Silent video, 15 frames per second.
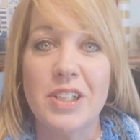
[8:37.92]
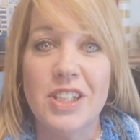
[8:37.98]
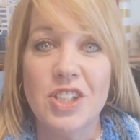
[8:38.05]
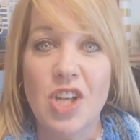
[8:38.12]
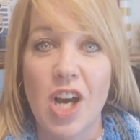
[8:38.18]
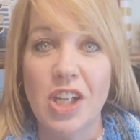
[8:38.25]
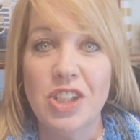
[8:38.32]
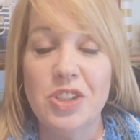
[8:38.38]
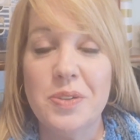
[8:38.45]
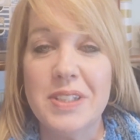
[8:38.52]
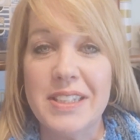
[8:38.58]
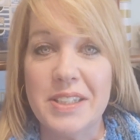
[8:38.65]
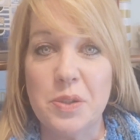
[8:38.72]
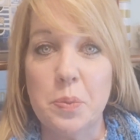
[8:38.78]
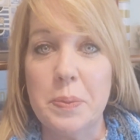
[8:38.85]
going to talk to you
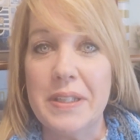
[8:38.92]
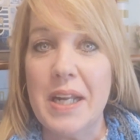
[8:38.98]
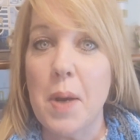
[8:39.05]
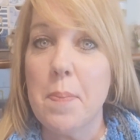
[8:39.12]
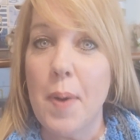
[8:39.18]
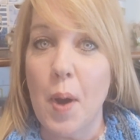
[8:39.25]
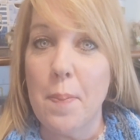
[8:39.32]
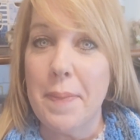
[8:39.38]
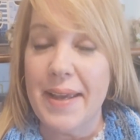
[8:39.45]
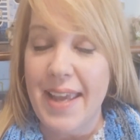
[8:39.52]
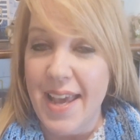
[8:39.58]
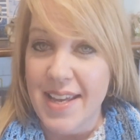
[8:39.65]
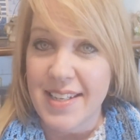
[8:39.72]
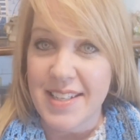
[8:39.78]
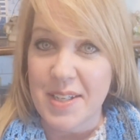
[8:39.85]
a little bit about my
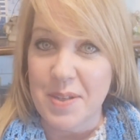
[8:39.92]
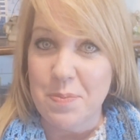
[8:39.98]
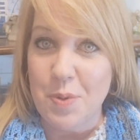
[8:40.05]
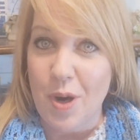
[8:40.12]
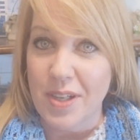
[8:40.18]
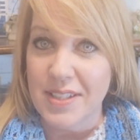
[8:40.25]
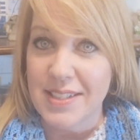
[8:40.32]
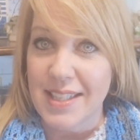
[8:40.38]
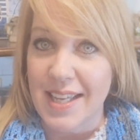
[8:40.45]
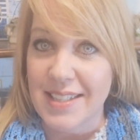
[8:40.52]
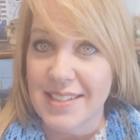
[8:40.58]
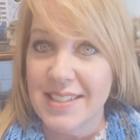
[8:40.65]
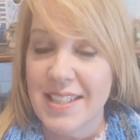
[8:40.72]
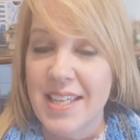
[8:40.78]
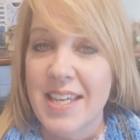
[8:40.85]
editing
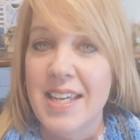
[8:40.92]
process.